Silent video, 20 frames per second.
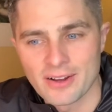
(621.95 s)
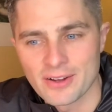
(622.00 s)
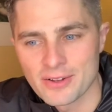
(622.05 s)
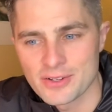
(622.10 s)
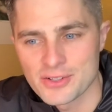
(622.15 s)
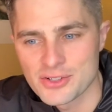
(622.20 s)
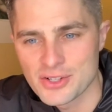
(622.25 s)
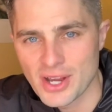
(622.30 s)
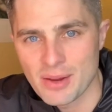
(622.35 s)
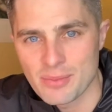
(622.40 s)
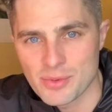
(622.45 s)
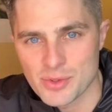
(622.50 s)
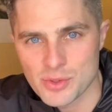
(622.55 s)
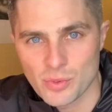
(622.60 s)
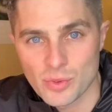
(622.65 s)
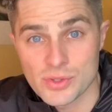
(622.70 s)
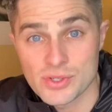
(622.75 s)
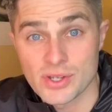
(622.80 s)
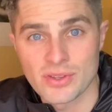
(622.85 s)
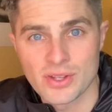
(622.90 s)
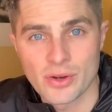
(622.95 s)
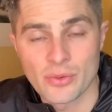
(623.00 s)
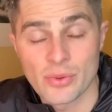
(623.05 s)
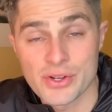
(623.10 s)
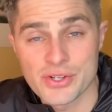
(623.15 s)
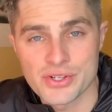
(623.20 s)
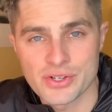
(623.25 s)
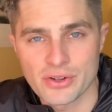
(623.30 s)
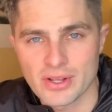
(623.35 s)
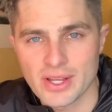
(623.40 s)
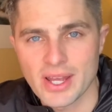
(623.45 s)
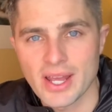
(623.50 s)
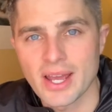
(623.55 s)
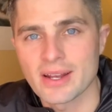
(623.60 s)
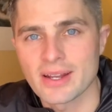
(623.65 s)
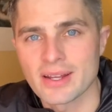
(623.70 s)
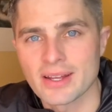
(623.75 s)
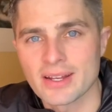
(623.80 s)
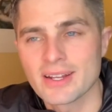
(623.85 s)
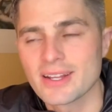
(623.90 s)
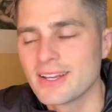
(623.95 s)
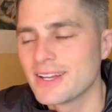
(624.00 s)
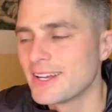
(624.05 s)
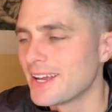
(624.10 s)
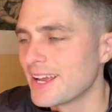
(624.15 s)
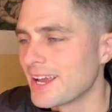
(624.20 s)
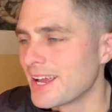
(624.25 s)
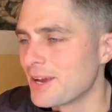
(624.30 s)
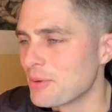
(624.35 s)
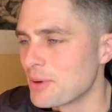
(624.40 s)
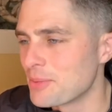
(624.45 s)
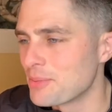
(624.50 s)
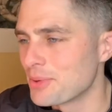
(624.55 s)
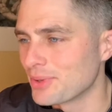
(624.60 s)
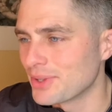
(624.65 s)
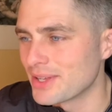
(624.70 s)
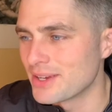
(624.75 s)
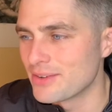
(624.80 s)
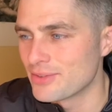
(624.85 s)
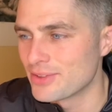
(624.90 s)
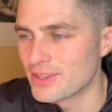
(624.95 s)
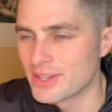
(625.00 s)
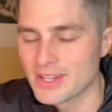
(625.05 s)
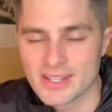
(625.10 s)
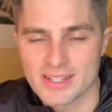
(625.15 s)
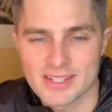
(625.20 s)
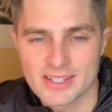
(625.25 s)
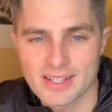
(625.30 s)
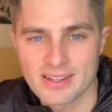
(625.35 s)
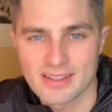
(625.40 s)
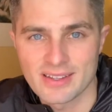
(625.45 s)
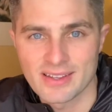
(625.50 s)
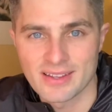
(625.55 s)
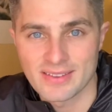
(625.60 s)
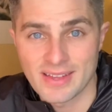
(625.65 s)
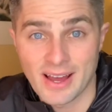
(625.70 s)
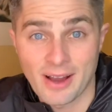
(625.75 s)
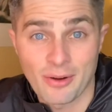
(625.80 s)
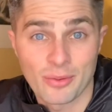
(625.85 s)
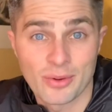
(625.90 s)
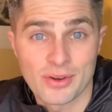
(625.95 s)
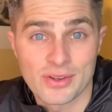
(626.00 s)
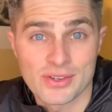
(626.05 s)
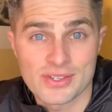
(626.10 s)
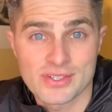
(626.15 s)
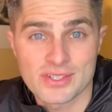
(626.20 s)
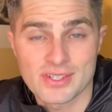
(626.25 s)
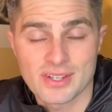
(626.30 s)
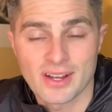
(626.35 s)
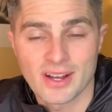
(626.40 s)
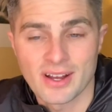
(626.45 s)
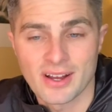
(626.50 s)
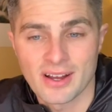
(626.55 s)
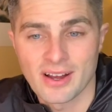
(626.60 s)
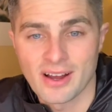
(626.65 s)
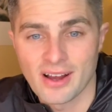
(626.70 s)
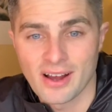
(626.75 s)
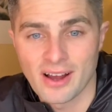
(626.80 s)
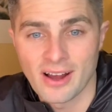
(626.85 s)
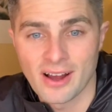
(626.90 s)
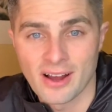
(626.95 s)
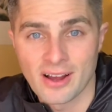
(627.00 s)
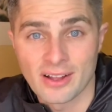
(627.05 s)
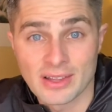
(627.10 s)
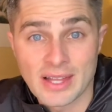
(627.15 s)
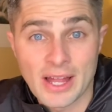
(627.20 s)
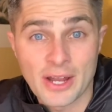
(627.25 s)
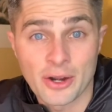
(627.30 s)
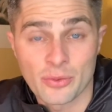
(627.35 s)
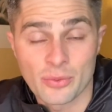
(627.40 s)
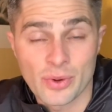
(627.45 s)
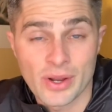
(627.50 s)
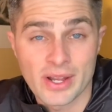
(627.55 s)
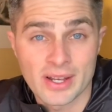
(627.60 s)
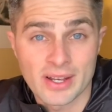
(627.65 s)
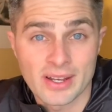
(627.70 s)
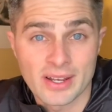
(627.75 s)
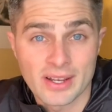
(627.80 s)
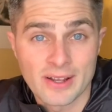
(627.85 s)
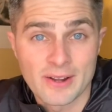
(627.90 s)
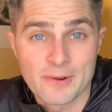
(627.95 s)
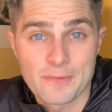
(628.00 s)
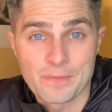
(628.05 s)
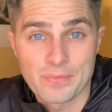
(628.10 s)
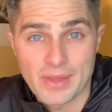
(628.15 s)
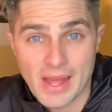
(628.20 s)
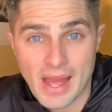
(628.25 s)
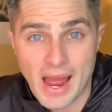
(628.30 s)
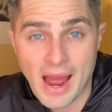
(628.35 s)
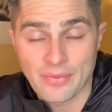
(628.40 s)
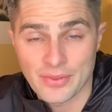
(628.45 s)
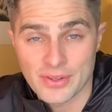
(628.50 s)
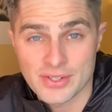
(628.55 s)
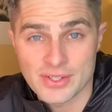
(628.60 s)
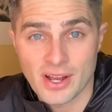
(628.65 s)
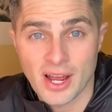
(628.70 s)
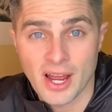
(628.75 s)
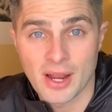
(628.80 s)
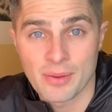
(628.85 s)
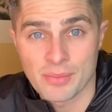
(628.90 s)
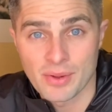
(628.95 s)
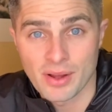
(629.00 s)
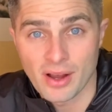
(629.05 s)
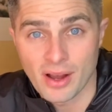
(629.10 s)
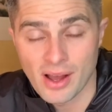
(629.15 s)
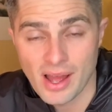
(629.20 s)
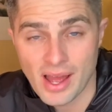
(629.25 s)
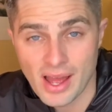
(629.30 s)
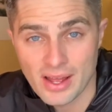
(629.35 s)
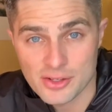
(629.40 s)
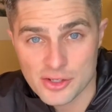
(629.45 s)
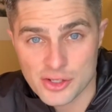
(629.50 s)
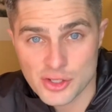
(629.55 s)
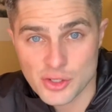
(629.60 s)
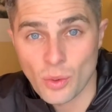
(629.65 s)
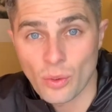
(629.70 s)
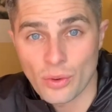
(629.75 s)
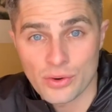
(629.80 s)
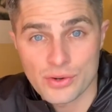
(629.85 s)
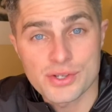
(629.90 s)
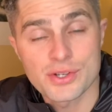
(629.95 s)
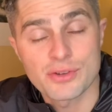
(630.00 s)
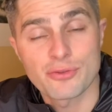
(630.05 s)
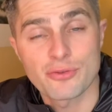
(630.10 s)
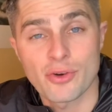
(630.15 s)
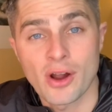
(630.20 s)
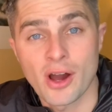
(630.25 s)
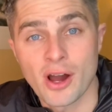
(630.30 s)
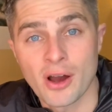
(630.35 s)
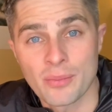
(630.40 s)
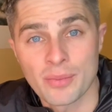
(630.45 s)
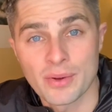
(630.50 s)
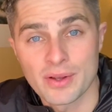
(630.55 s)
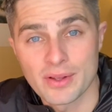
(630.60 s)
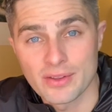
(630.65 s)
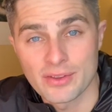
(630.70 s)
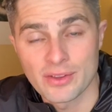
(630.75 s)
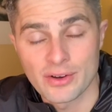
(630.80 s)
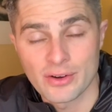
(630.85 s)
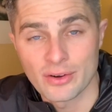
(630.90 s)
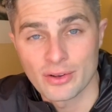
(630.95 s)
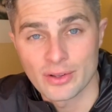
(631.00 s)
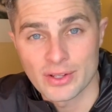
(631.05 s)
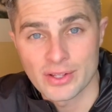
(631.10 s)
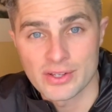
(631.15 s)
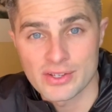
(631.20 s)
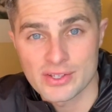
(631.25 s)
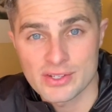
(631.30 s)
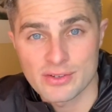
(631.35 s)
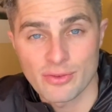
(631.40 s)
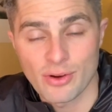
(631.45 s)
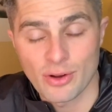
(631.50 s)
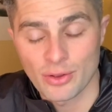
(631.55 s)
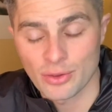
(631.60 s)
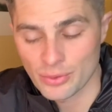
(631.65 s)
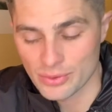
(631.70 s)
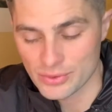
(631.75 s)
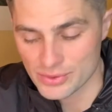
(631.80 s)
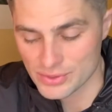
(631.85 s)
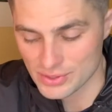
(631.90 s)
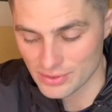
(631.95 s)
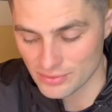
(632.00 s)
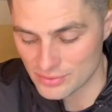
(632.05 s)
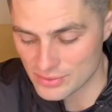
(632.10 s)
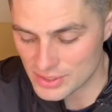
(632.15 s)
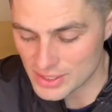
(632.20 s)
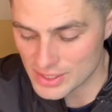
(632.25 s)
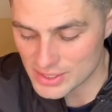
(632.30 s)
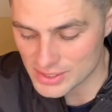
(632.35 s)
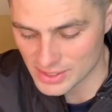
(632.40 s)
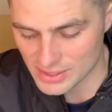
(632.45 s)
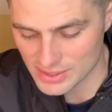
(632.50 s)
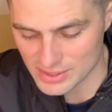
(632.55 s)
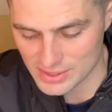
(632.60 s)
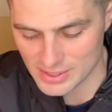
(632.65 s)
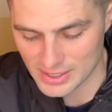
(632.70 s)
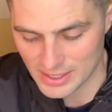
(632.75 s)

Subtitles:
James was in the original canon, and we believe that was a letter written at the time, sourced from the earliest followers of Jesus.